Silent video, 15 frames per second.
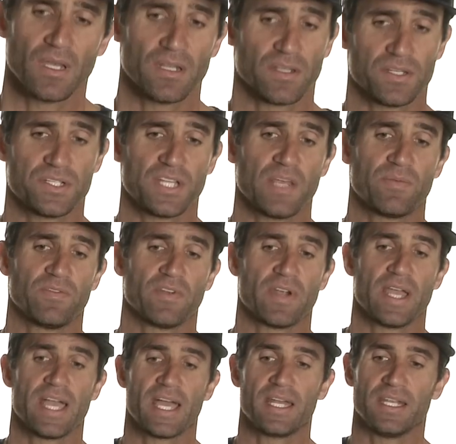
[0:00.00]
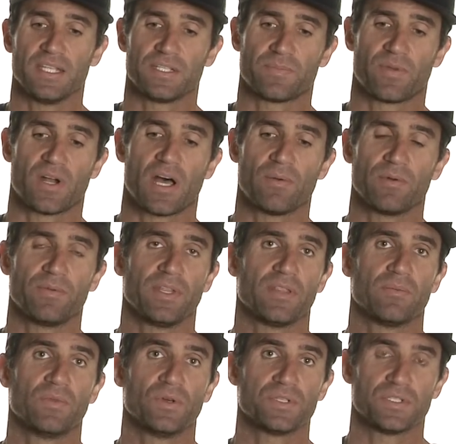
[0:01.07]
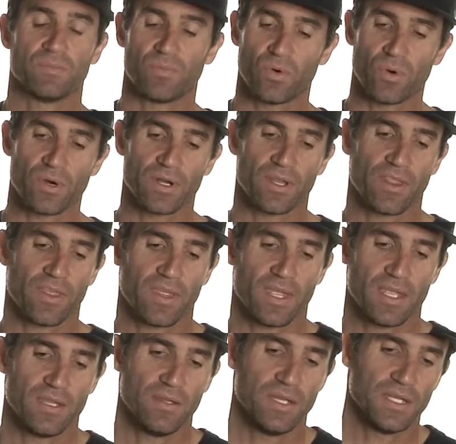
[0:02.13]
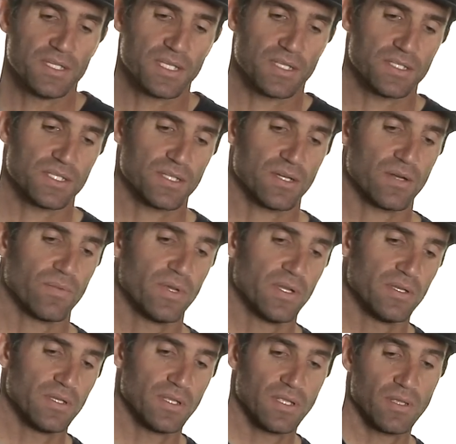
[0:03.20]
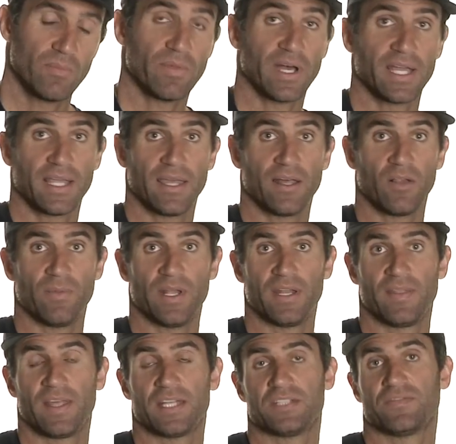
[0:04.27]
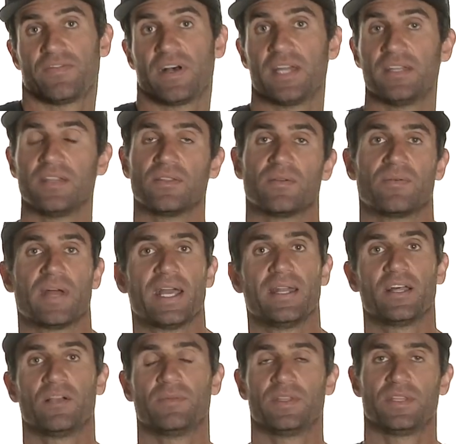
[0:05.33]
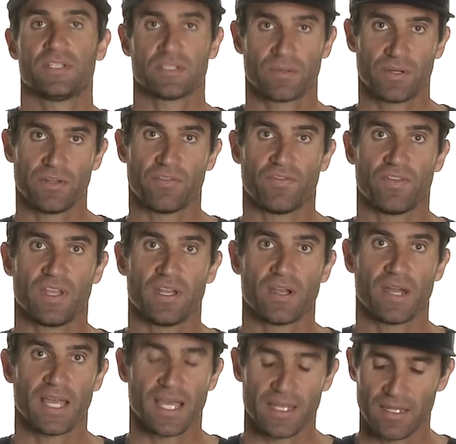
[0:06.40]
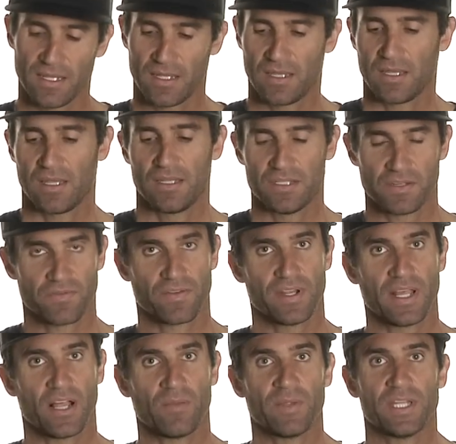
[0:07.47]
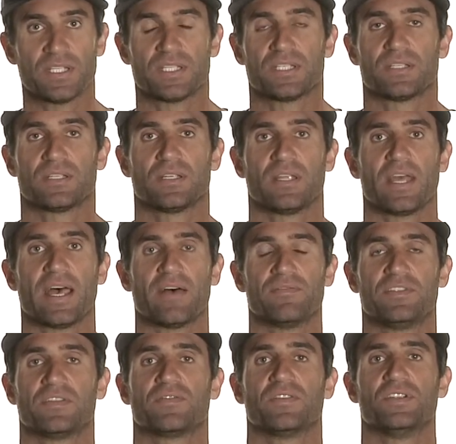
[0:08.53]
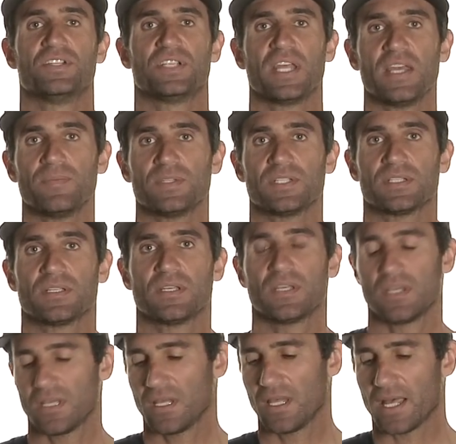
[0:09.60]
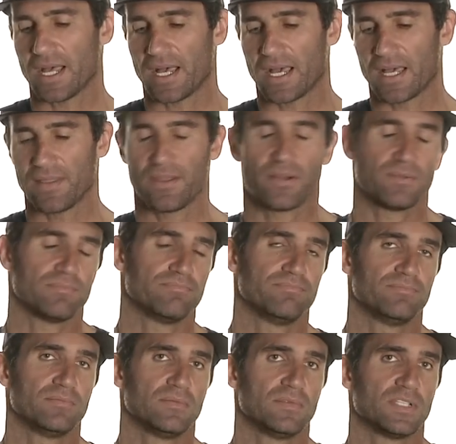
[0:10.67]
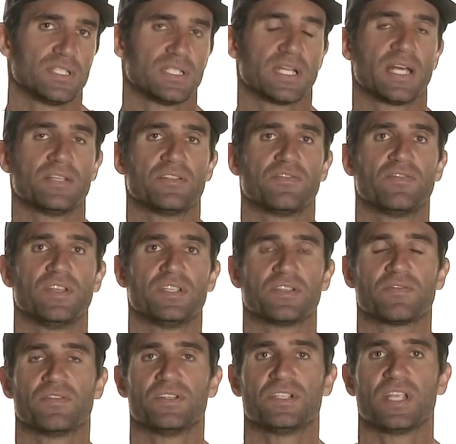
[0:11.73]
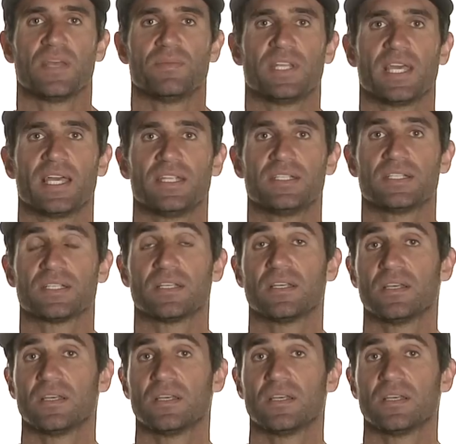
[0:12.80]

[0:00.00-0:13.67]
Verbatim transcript: Now, the shape of your head is probably the most important thing you need to consider when buying a helmet, and that's finding the right helmet that's going to fit your head. Different helmets have different shapes. They're designed to fit different shaped heads.